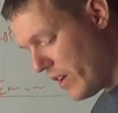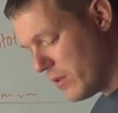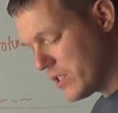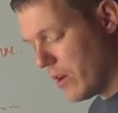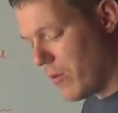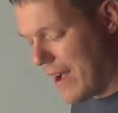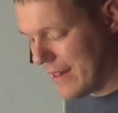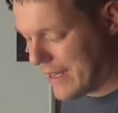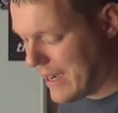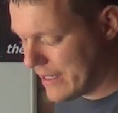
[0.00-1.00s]
Was he a
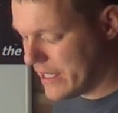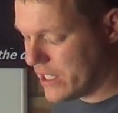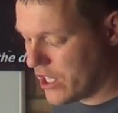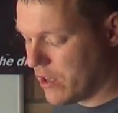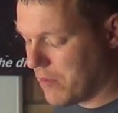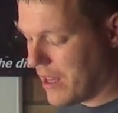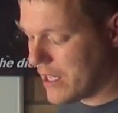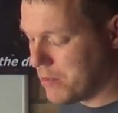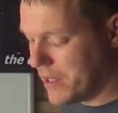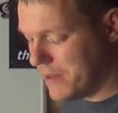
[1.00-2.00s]
wild card? Did he turn up the
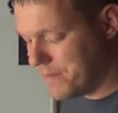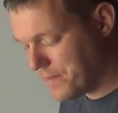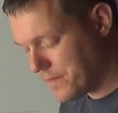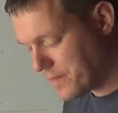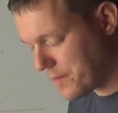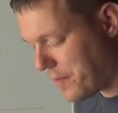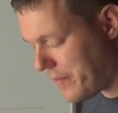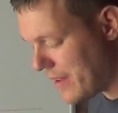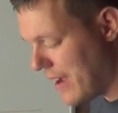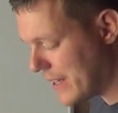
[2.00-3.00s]
last minute?
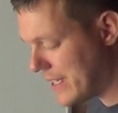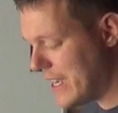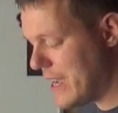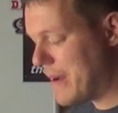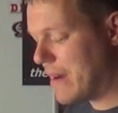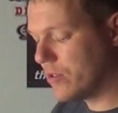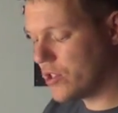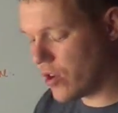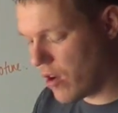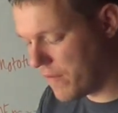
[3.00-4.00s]
I came
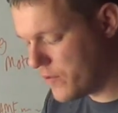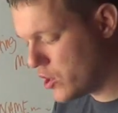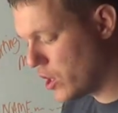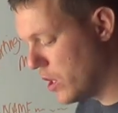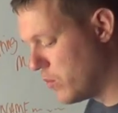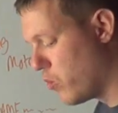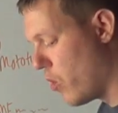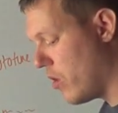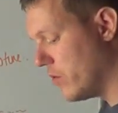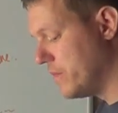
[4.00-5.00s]
out of turn
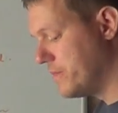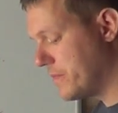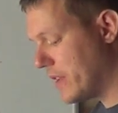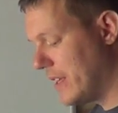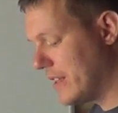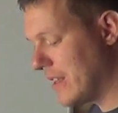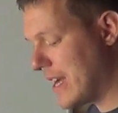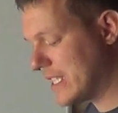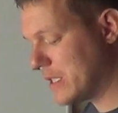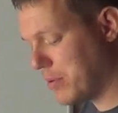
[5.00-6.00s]
one in
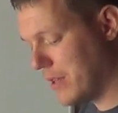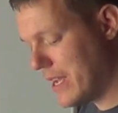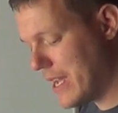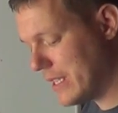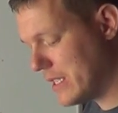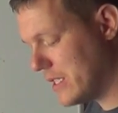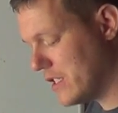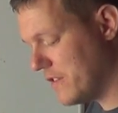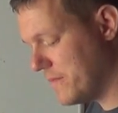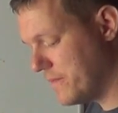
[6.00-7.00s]
last place
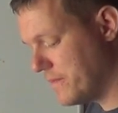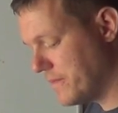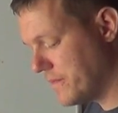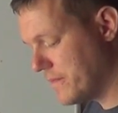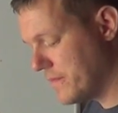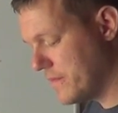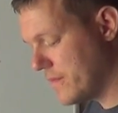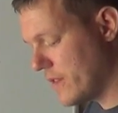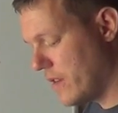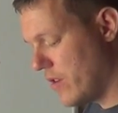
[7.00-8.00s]

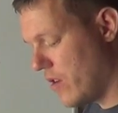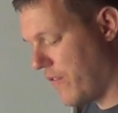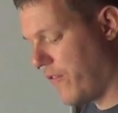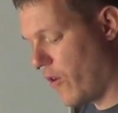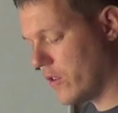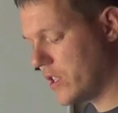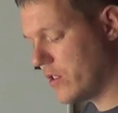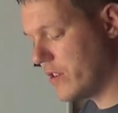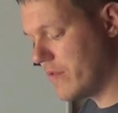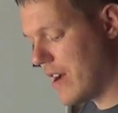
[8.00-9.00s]
of
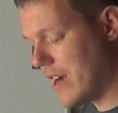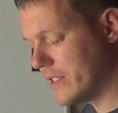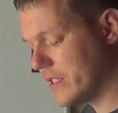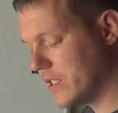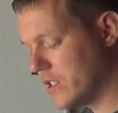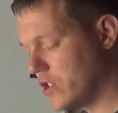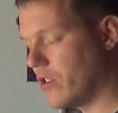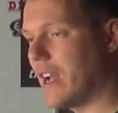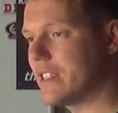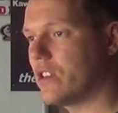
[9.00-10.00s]
43 riders.
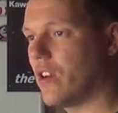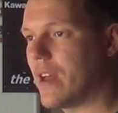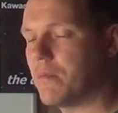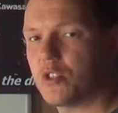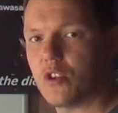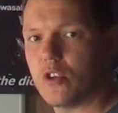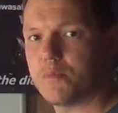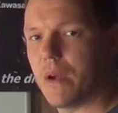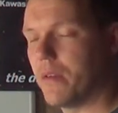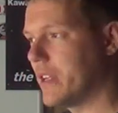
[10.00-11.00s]
So it hasn't got that much
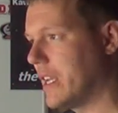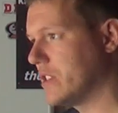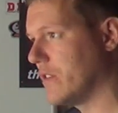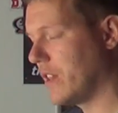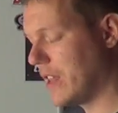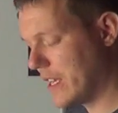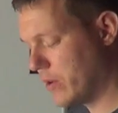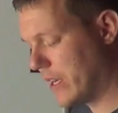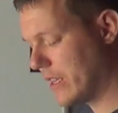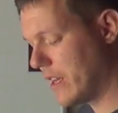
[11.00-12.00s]
horsepower that it gets off the line
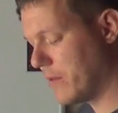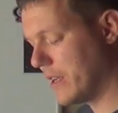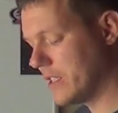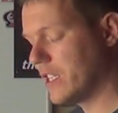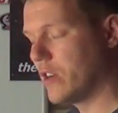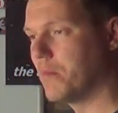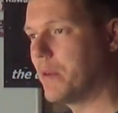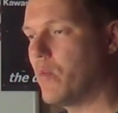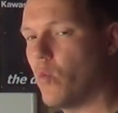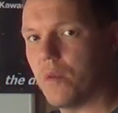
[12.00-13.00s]
quicker than anyone else. He couldn't
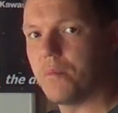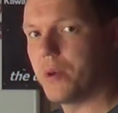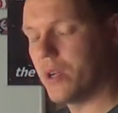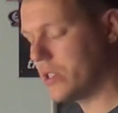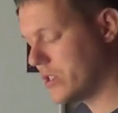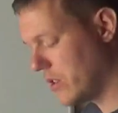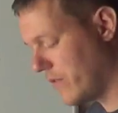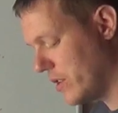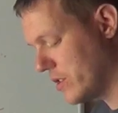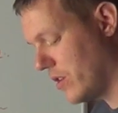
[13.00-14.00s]
beat one person to the
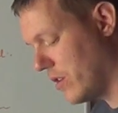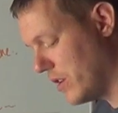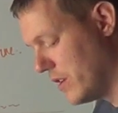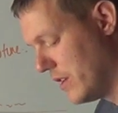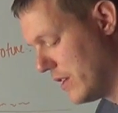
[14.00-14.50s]
first corner.